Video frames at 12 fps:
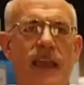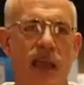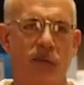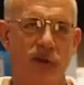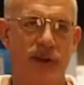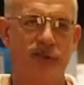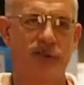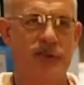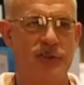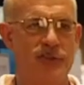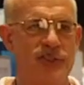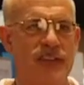and we're
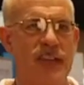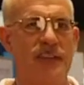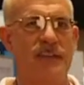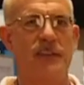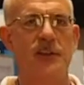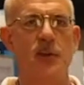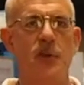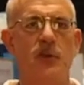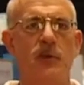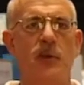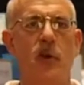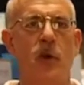introducing the new
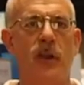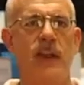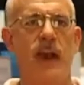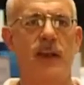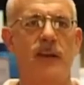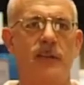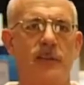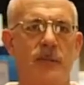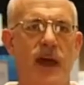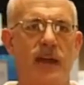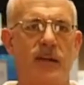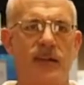core cutter, the
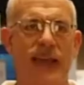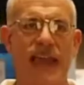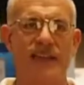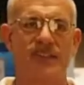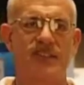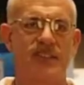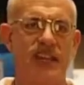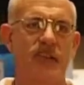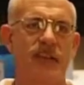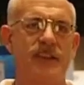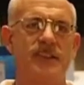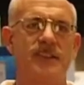Model S
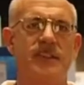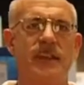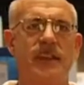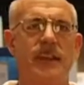series.